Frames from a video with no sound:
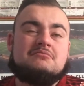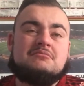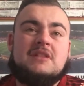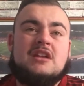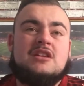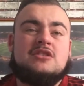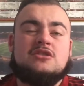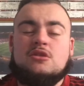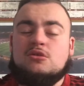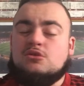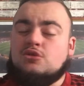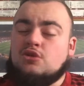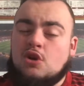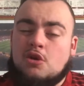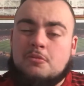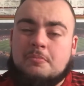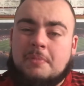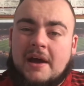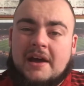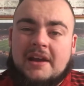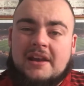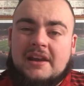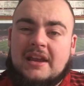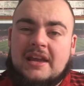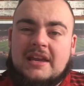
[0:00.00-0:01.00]
Didn't do too
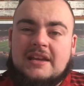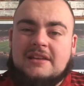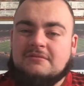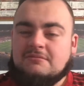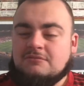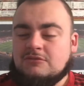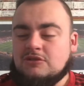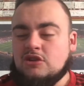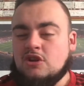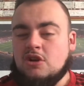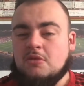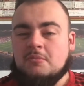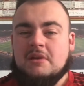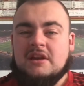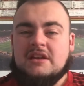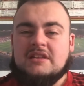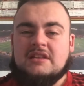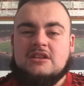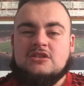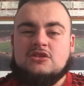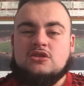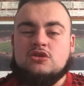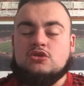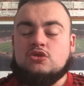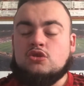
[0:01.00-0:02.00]
badly. Do you know what I mean?
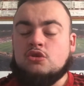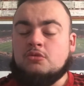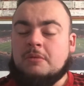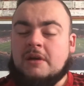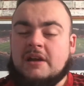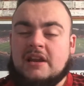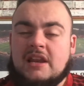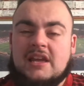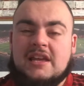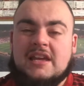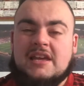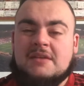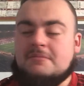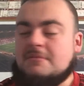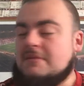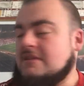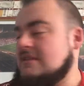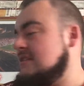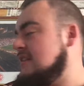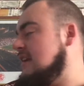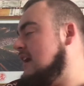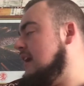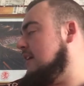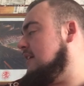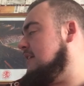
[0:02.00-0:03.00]
Didn't do too badly. Give him a
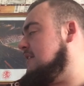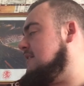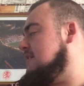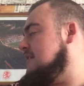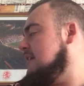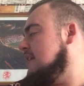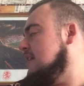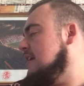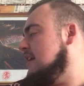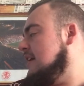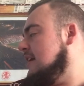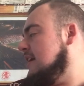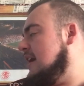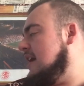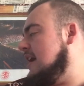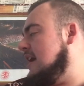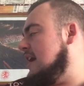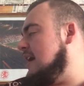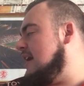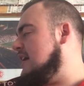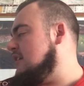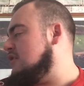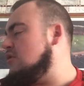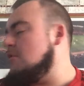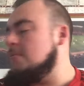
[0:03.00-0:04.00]
6.
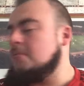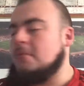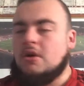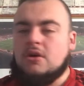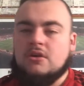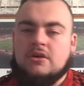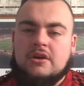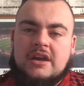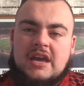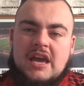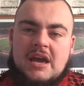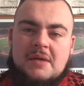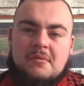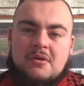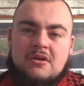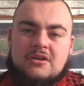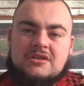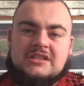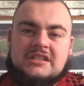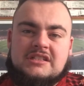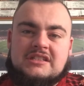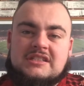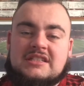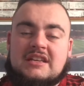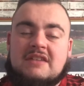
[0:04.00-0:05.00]
Some Bongo came on
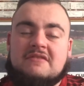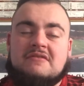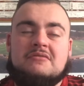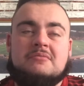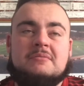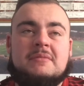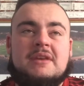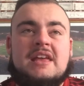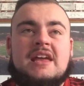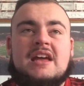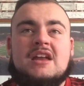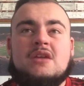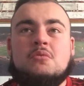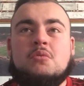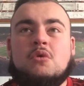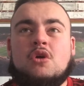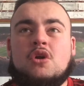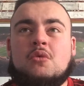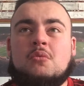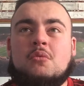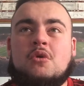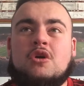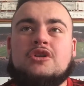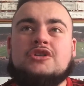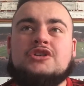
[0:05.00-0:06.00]
67th minute. Had a
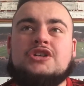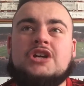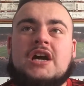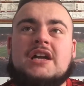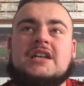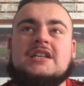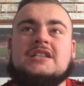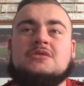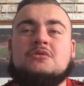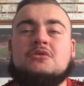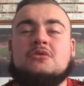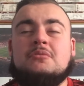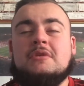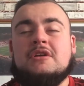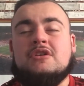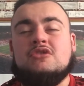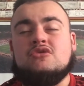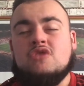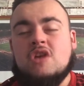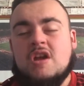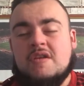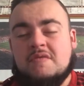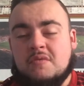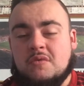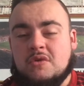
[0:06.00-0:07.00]
1-on-1 chance. It would have been
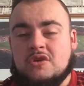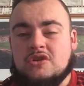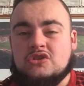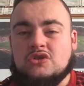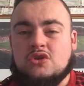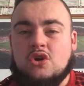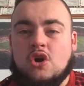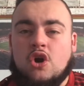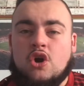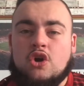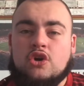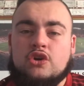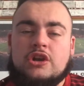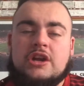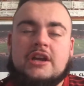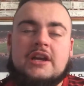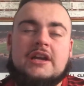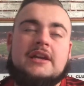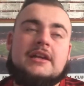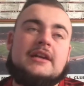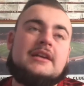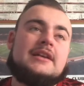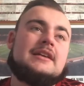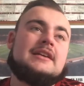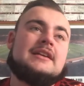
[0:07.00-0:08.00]
great if he would have scored
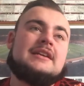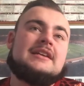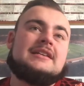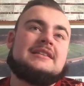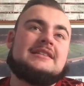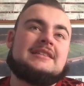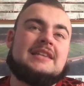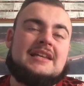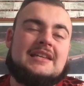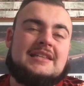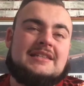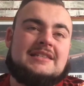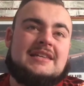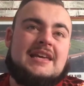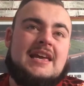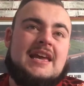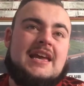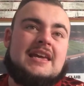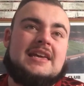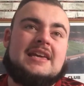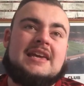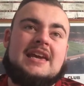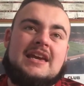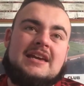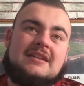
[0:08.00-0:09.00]
it. Didn't
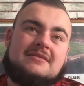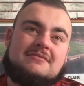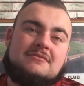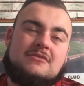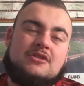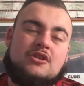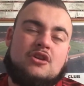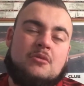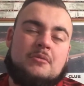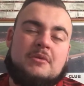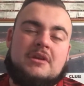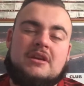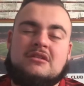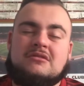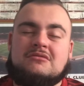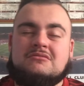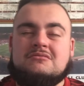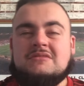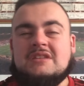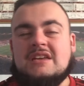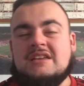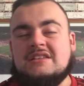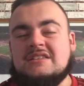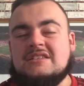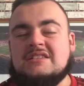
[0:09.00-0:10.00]
take it. You know what I mean?
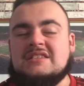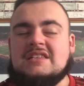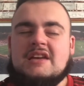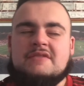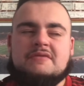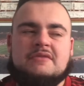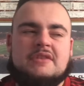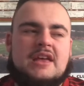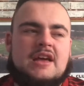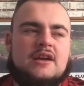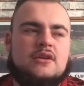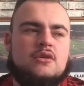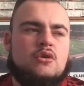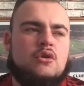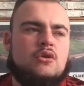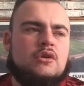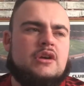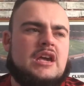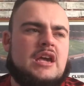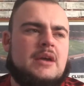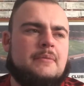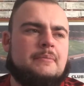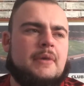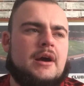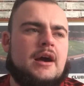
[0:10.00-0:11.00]
Decent save from their
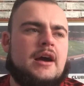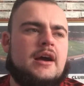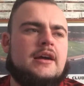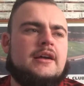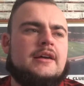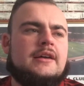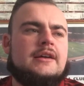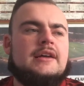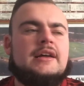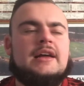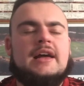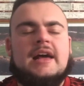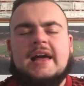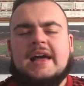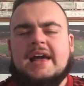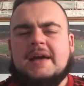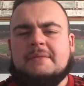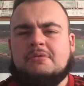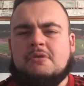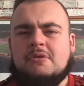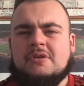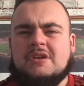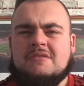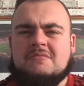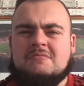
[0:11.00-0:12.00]
goalkeeper.
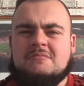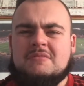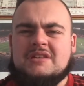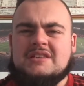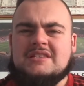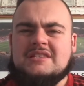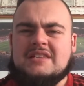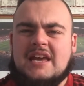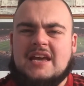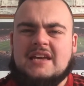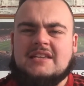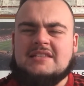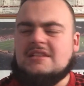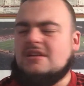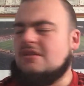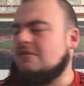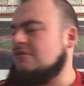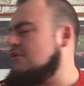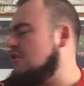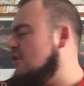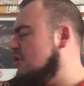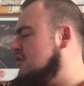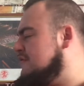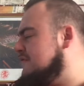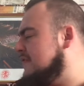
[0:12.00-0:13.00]
Probably give him a 6. And
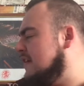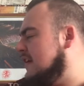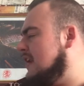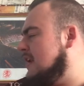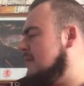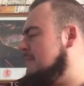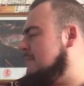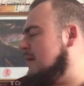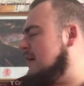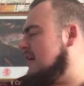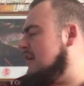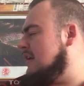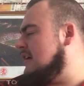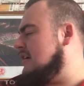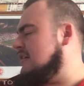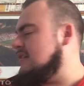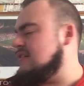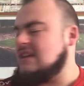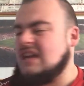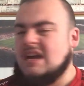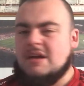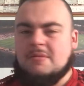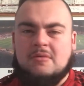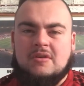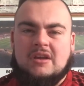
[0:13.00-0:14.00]
of course, Van La Parra
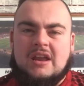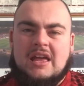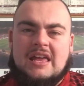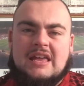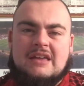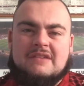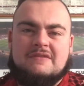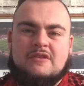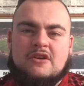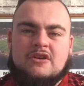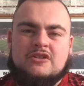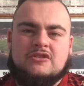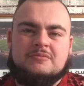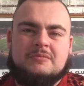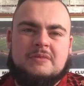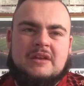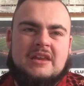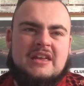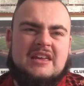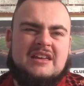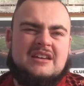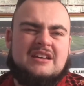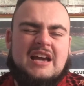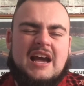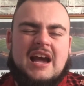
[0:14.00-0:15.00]
came on 81st
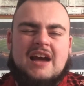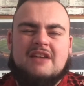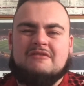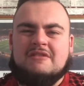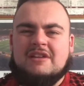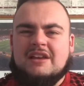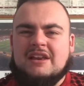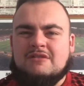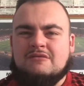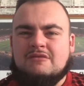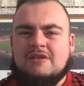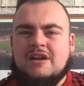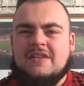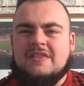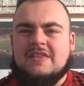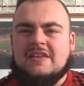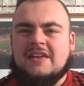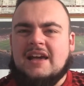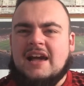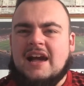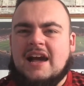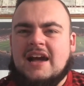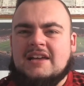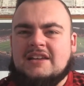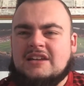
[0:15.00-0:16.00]
minute. Can't really rate the
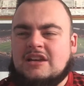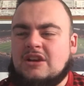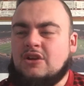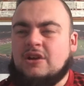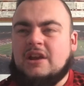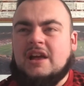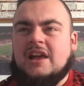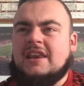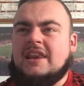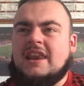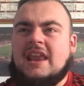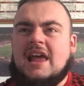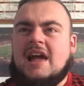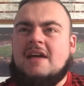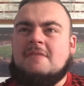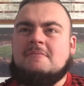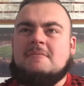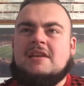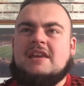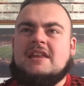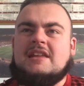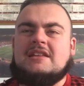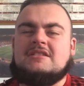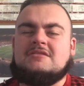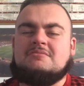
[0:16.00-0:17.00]
guy. He only had 9
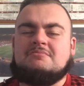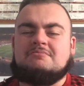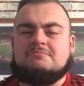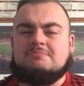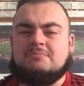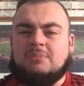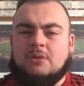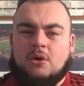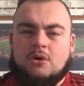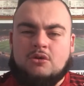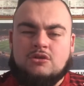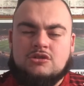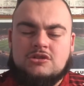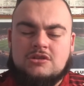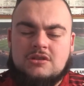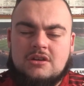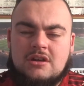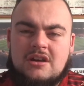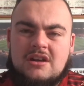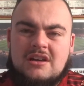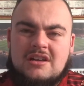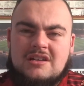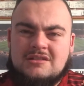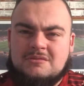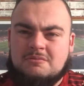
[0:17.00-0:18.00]
minutes plus.
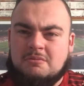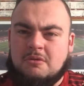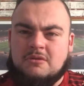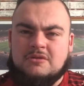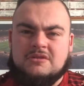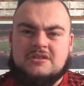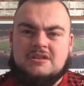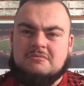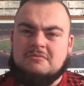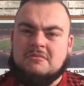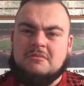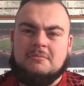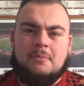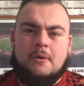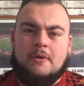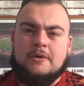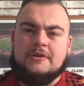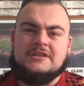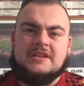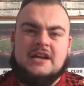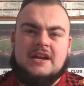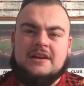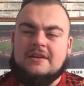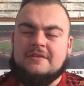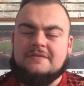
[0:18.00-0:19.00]
So probably give him a
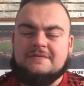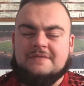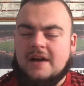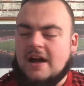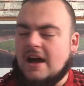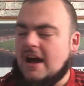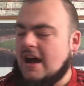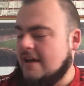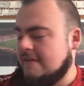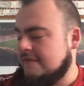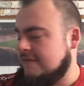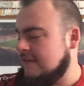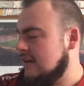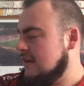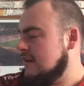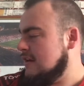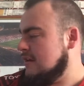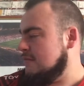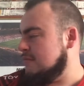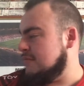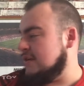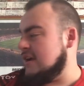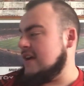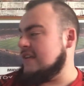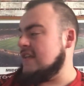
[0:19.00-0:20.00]
box standard 5.
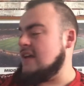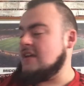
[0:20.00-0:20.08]
But yeah,